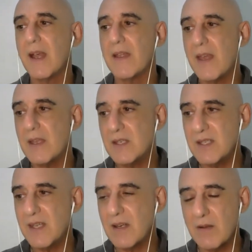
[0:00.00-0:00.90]
And then she
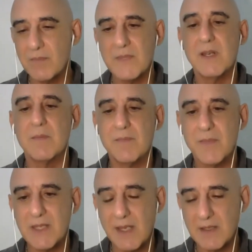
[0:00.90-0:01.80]
said,
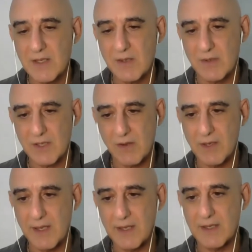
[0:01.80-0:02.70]
my son's got
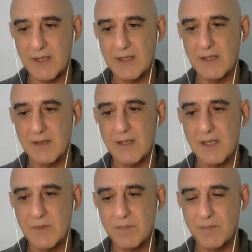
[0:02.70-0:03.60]
colic and he
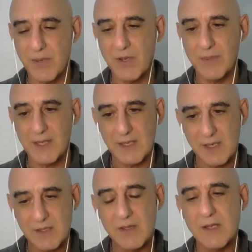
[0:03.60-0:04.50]
keeps burping. Can I
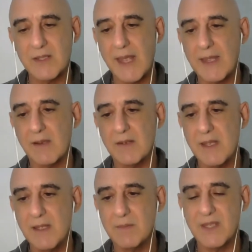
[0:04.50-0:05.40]
do the ontake on
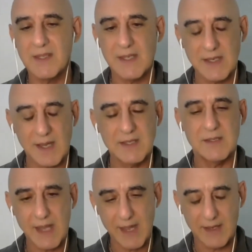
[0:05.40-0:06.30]
him? So I said, yes,
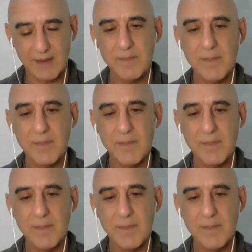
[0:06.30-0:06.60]
you can.